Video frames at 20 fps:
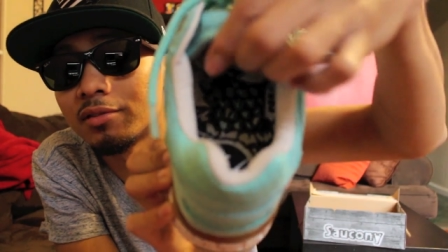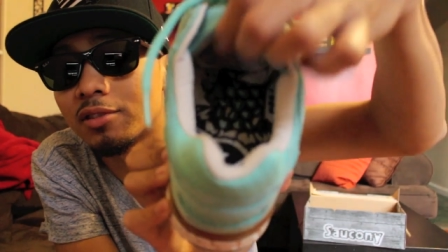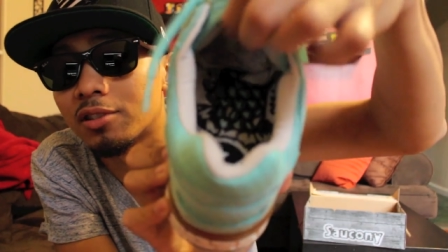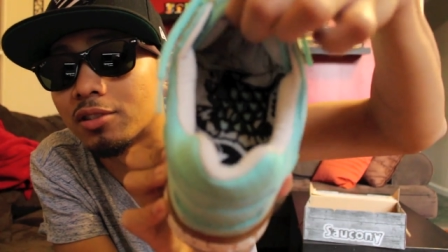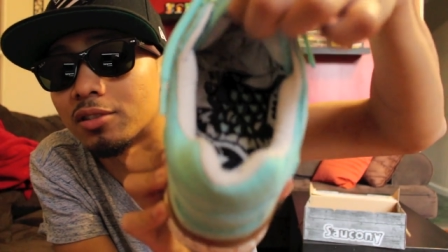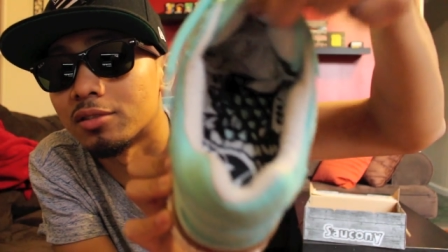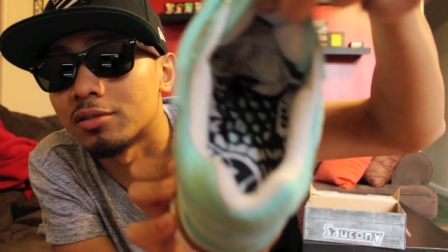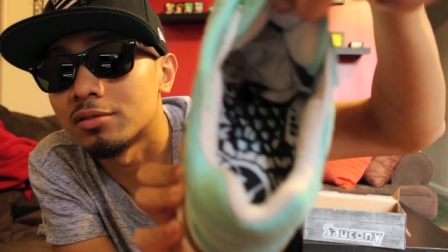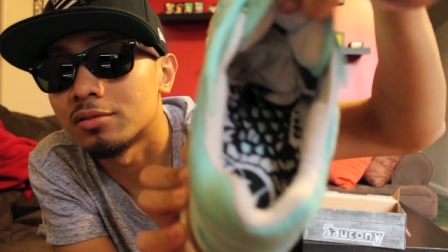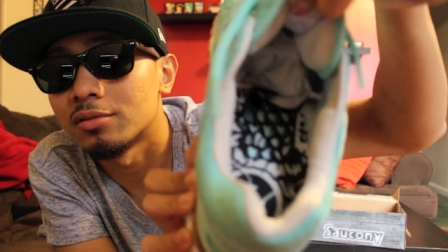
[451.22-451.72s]

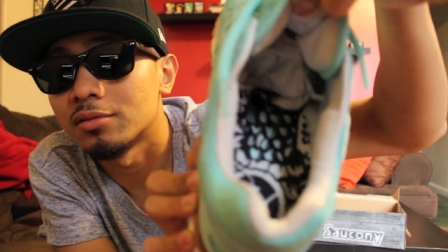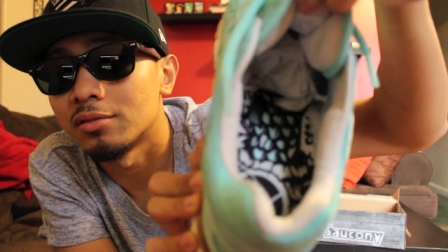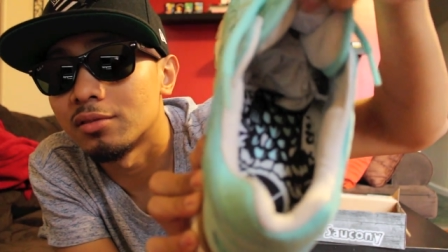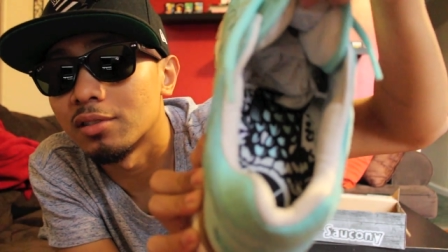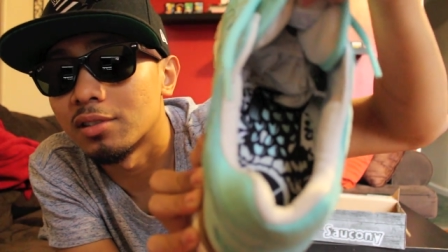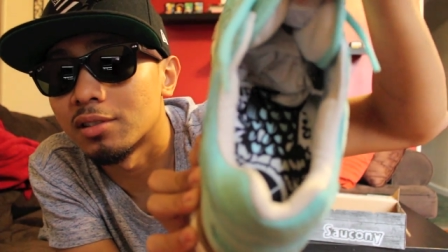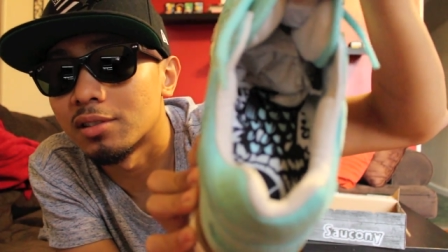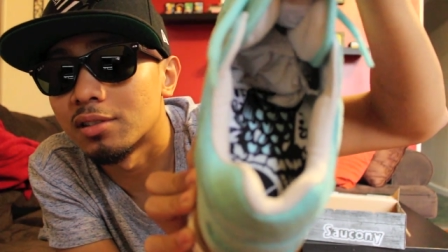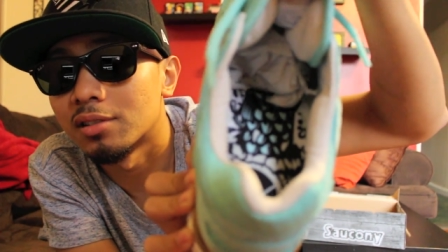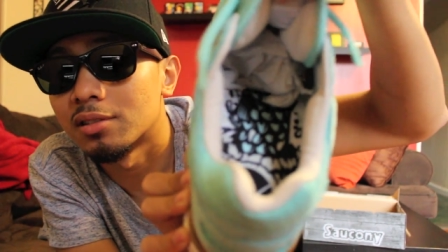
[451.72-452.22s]
Oh,
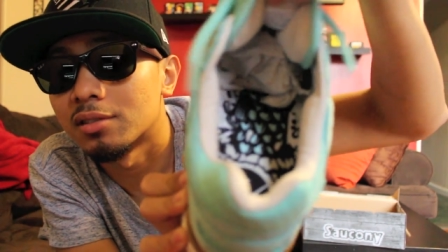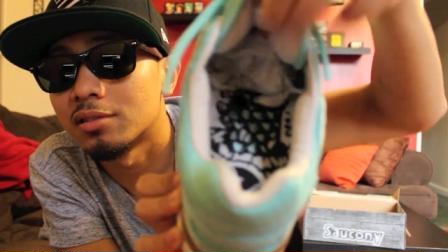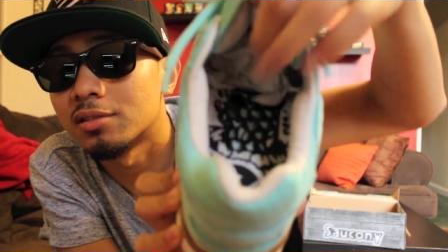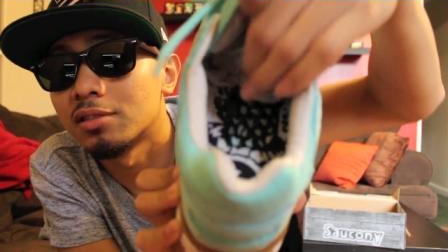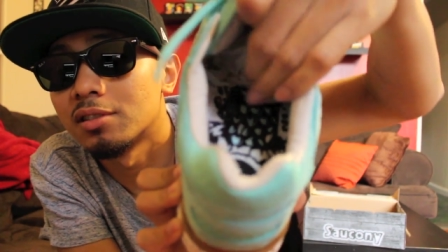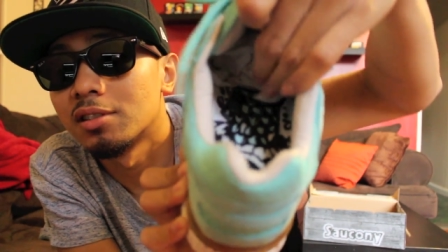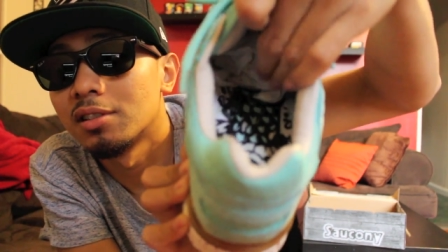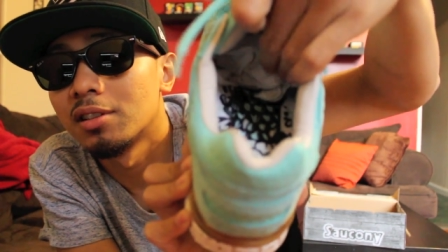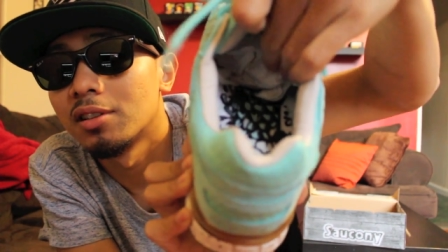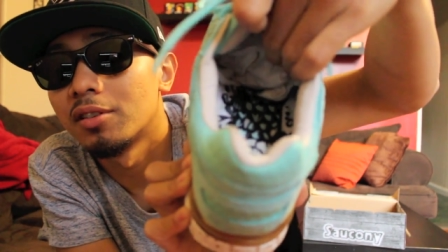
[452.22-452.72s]
look at the
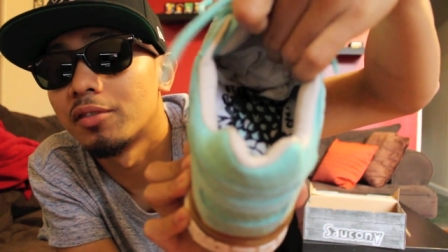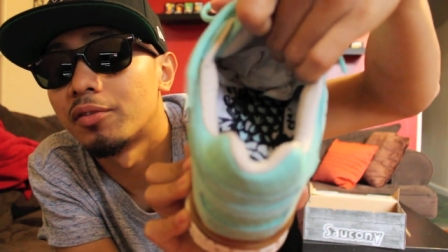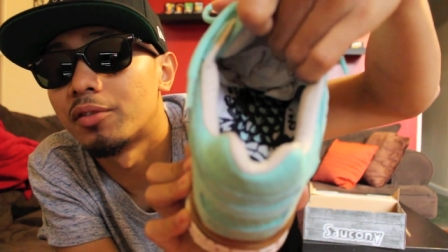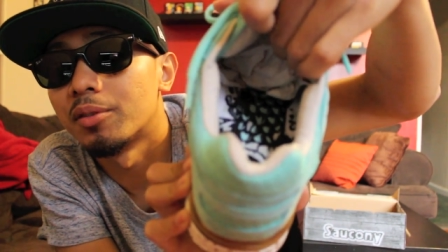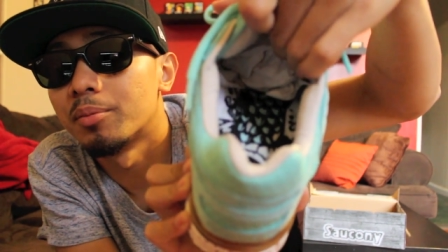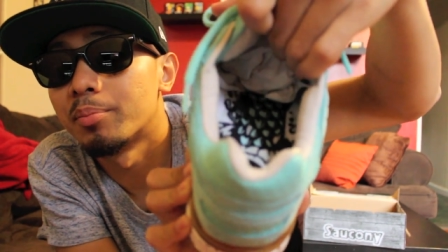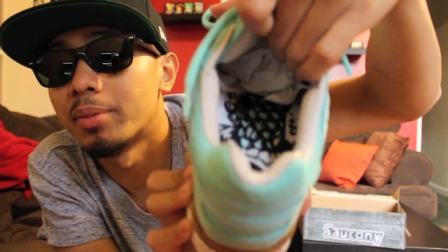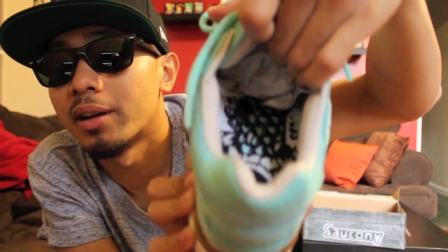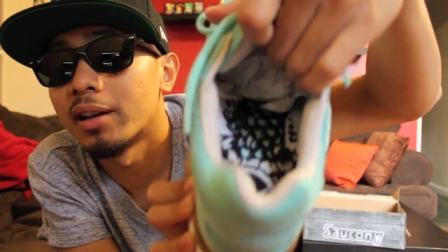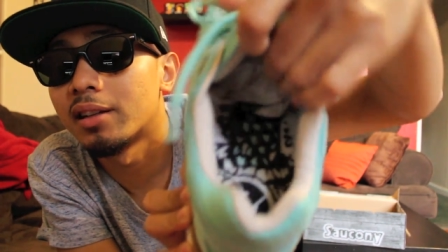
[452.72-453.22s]

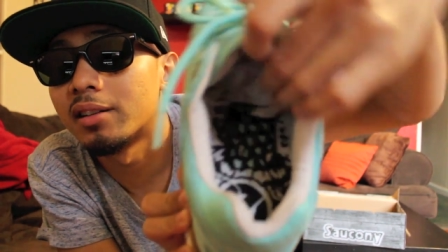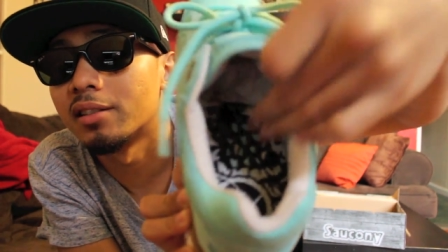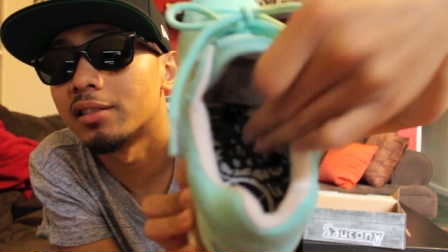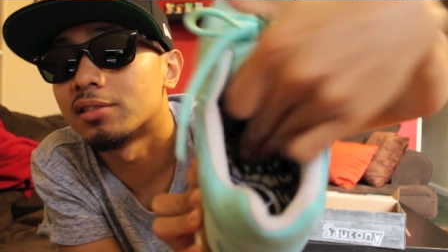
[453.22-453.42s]
footbed.